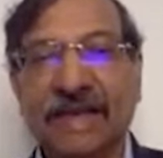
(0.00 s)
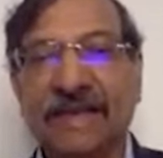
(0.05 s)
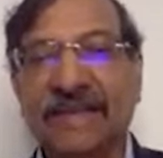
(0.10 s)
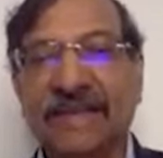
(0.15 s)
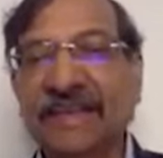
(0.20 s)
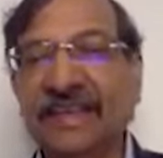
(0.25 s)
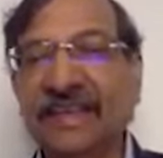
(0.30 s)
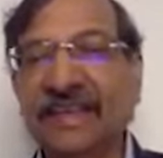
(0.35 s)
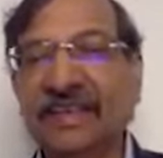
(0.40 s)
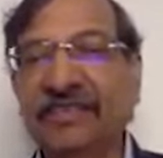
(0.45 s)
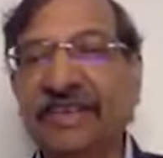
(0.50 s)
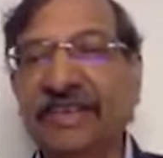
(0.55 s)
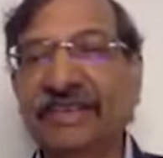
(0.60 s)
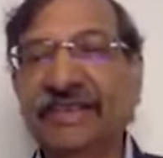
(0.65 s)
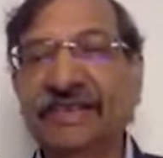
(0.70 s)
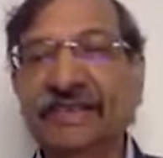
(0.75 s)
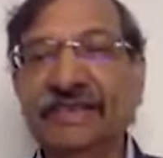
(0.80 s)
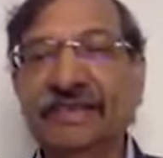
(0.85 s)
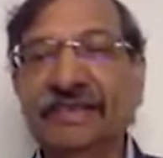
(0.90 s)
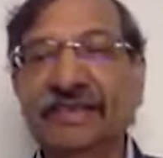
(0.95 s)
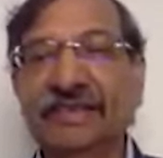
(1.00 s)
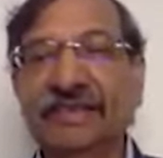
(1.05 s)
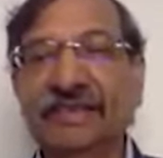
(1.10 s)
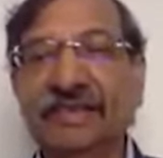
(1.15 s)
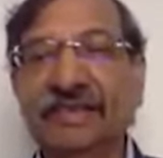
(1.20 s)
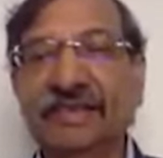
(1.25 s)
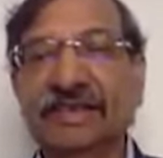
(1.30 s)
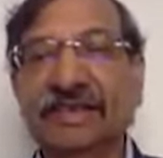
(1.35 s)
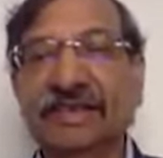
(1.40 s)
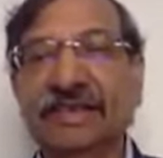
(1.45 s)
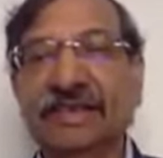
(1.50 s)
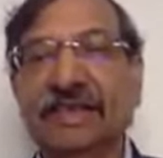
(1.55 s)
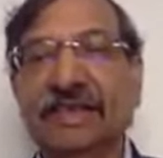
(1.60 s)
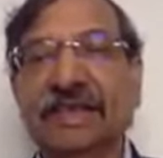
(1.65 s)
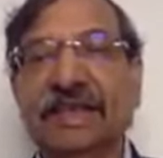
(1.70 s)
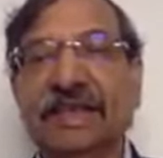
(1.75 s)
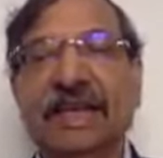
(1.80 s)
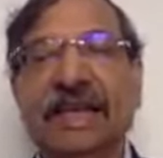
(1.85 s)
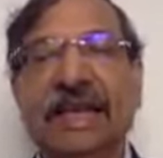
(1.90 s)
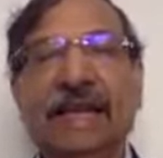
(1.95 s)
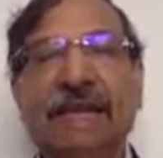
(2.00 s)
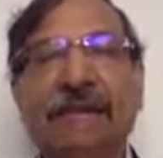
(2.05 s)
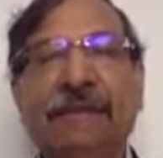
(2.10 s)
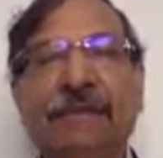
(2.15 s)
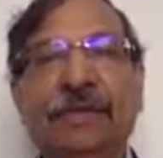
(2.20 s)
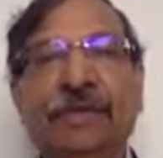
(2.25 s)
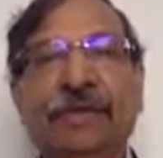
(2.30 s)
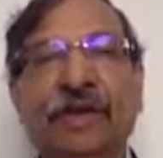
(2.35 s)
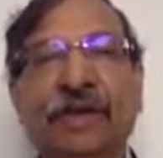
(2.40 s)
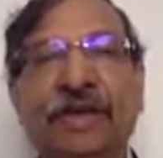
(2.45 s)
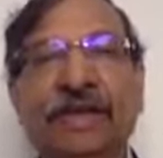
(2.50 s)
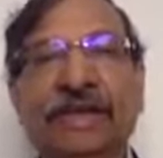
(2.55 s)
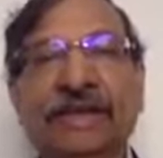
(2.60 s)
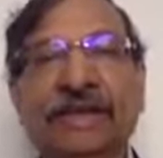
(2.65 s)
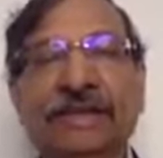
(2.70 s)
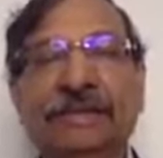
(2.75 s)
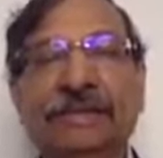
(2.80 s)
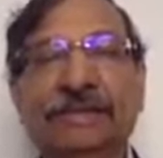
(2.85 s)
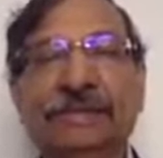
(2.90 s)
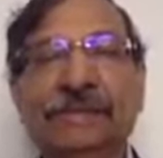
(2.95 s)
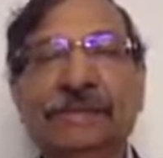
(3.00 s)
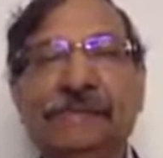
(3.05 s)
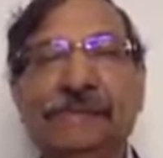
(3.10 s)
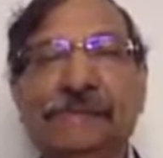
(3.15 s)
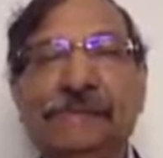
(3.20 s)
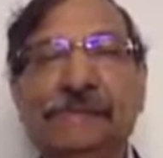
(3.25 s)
ideating phase. And put all the